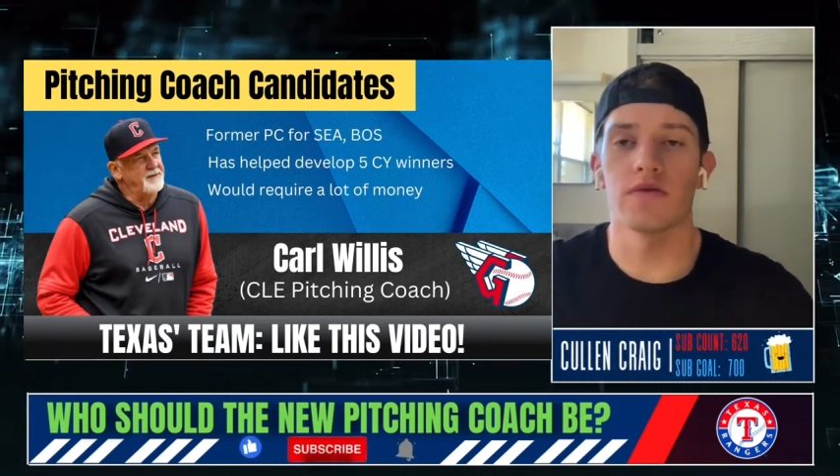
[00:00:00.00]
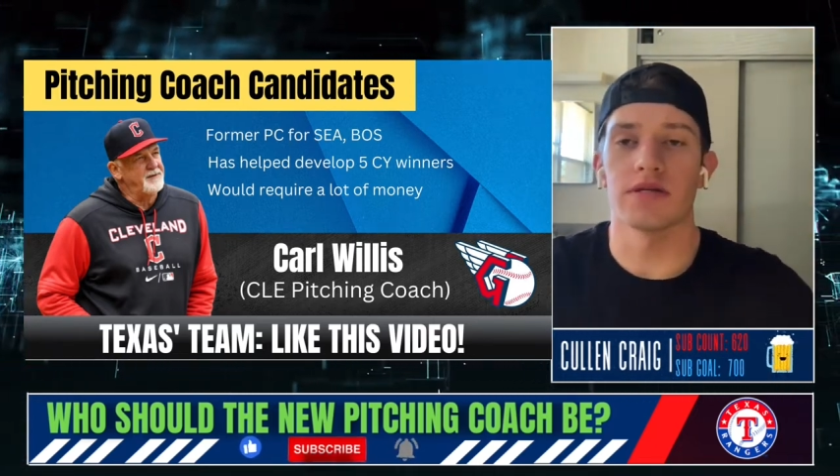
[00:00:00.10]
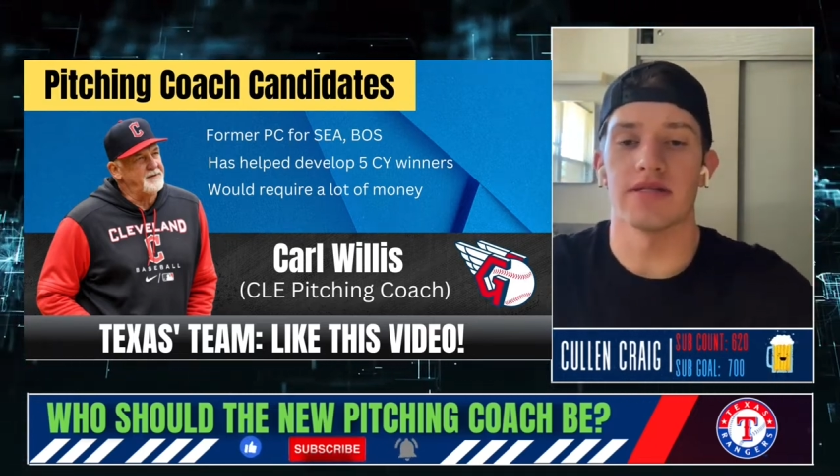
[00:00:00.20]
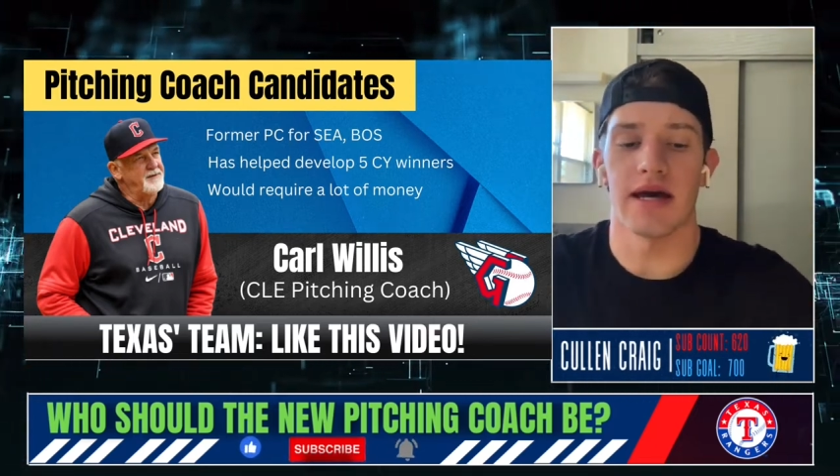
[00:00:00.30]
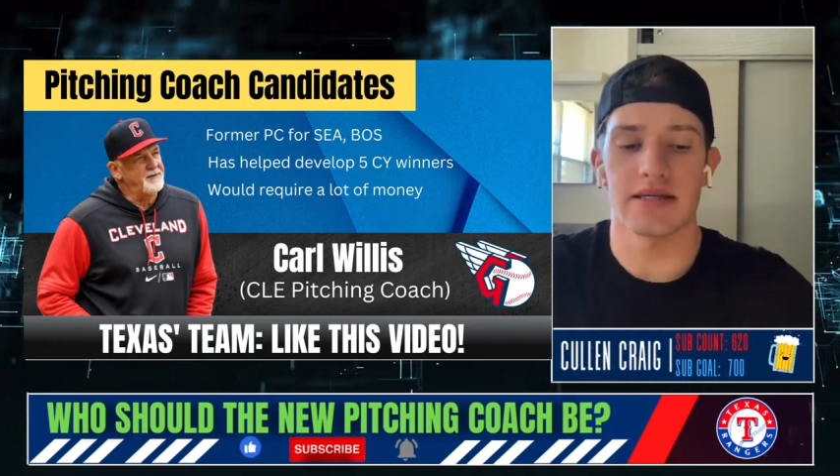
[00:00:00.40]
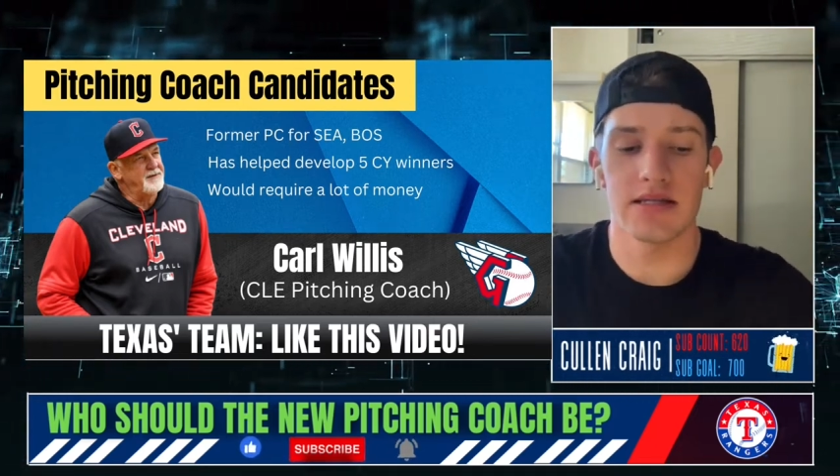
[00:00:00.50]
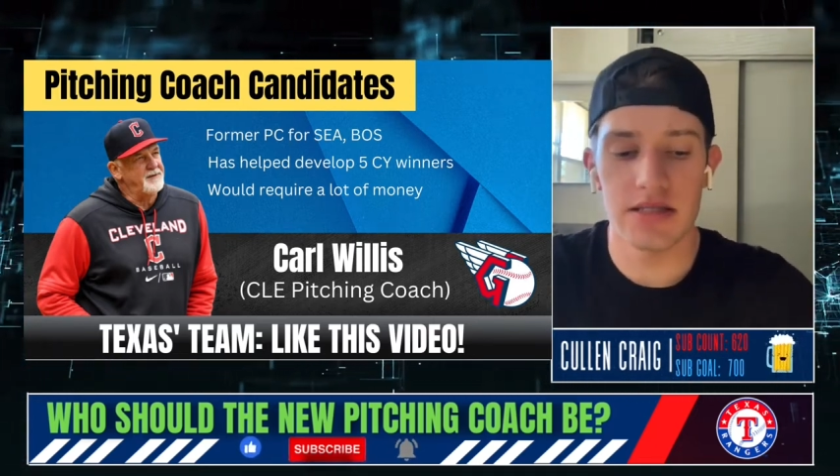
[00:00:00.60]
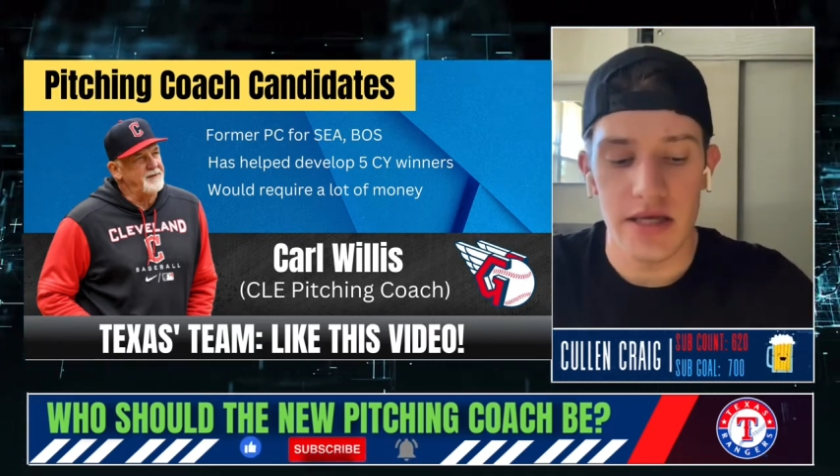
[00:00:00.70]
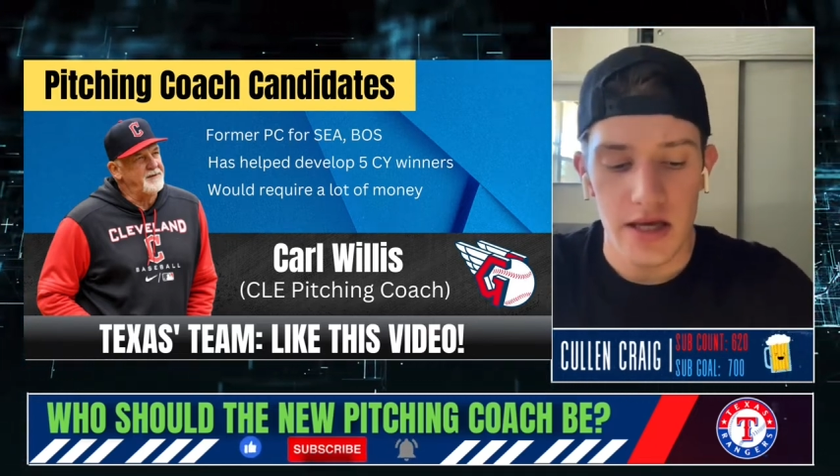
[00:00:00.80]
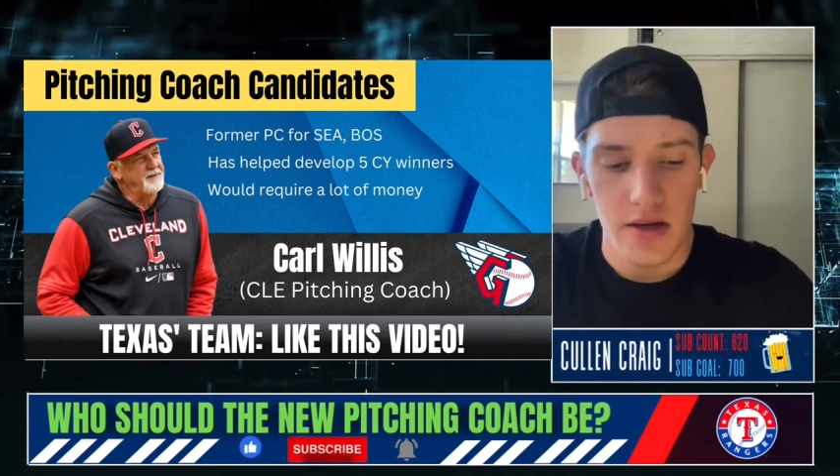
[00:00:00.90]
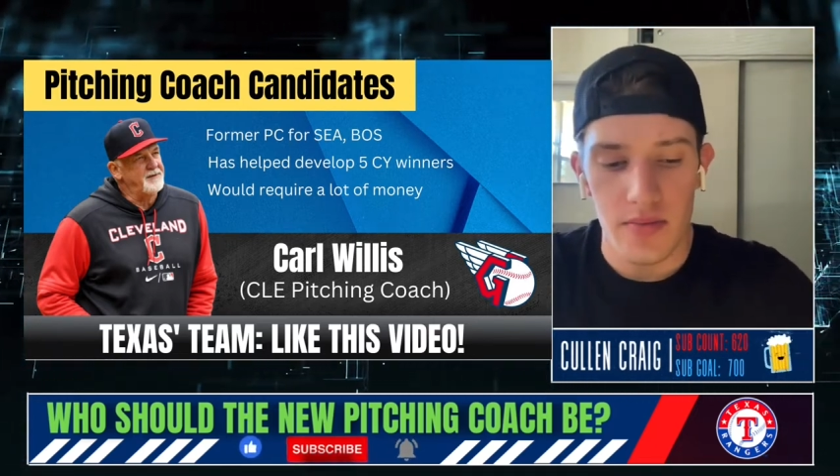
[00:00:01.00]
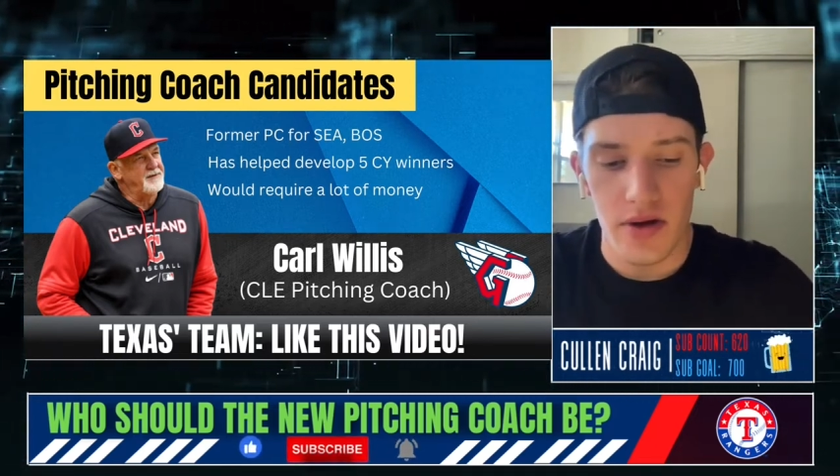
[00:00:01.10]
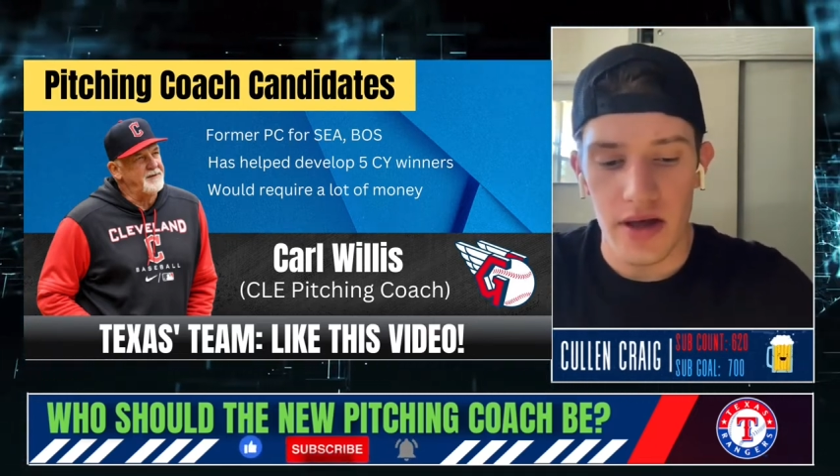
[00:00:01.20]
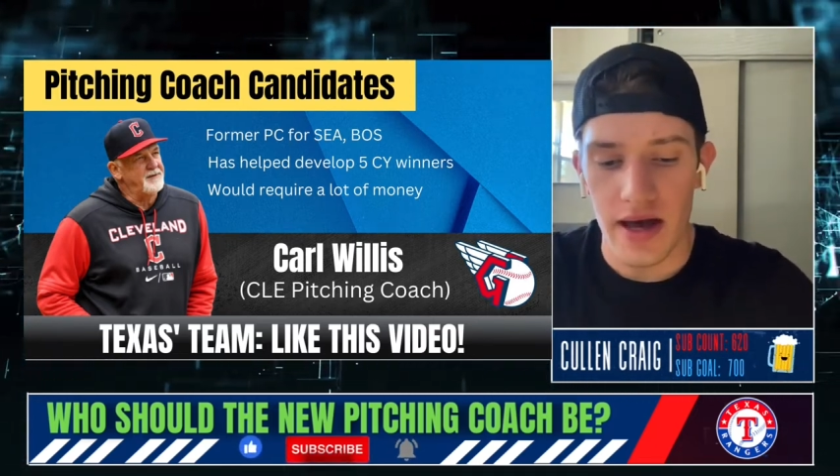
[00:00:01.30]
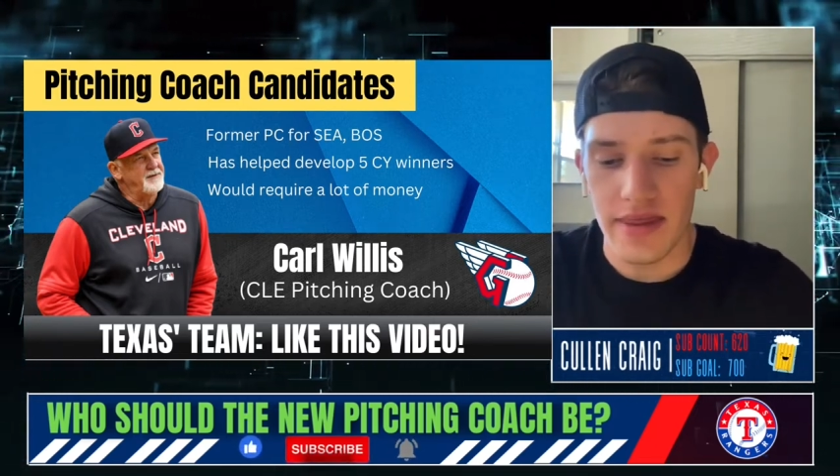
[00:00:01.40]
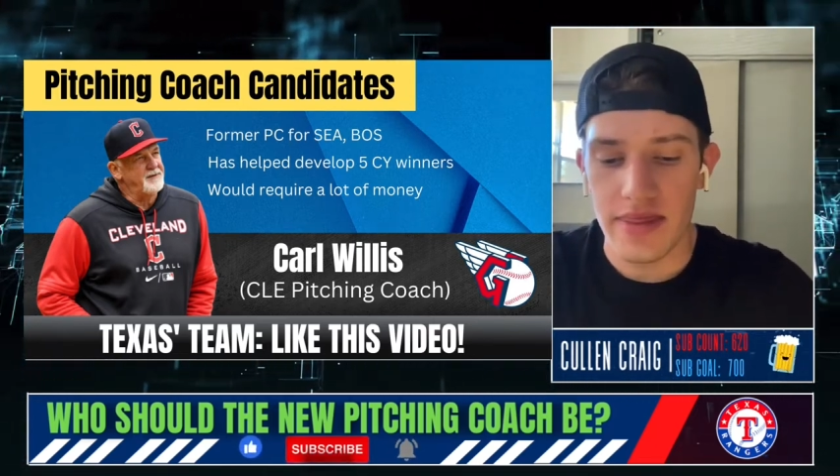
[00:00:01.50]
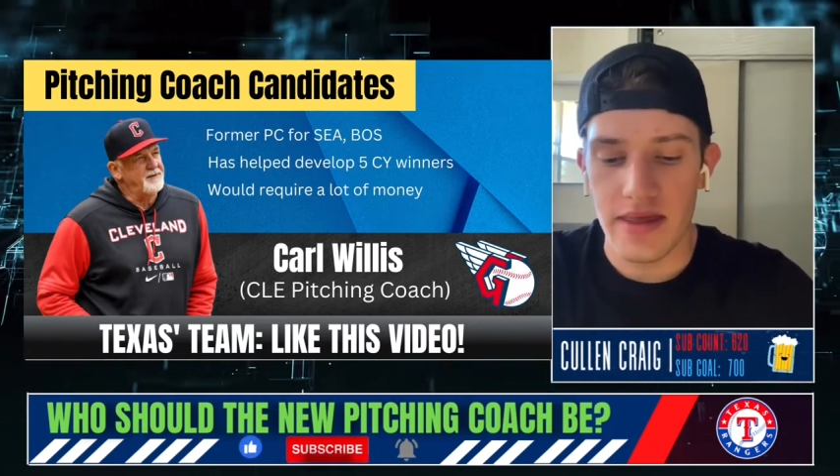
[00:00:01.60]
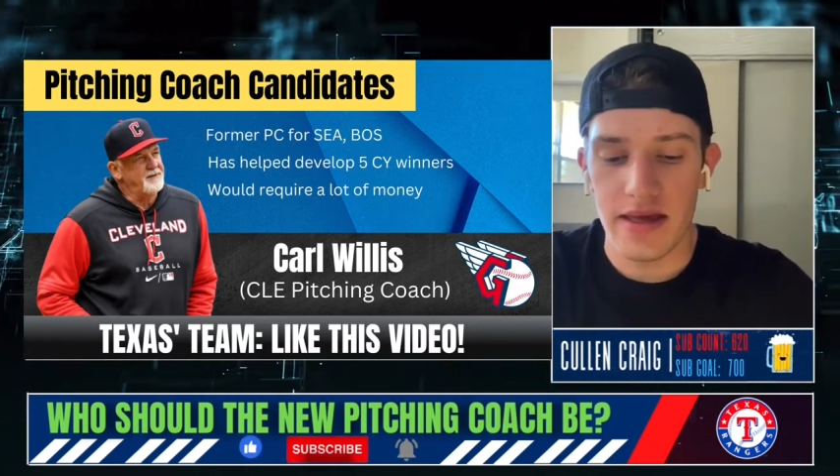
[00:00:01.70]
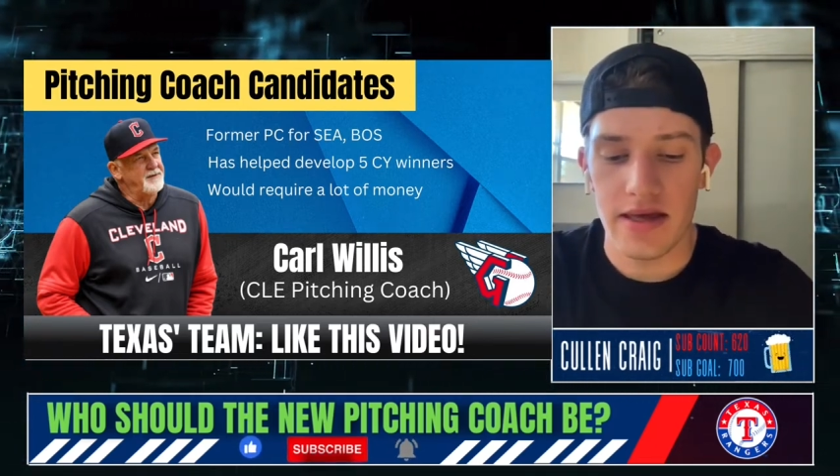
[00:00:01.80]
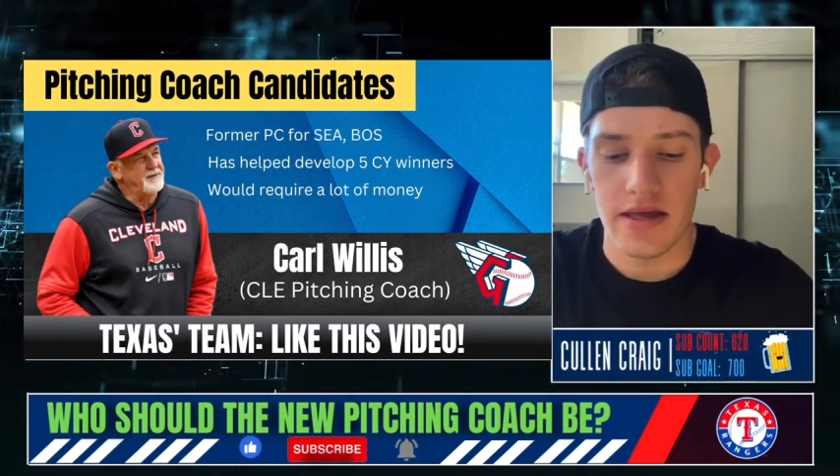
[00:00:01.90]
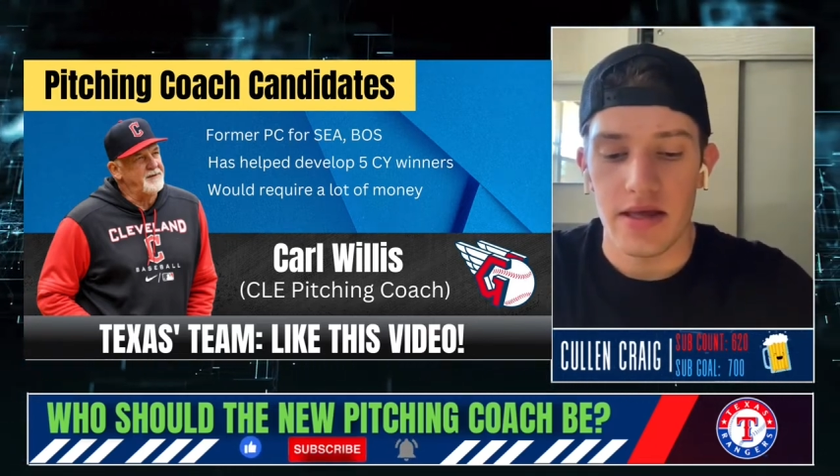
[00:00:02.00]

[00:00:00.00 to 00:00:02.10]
to Texas. But I think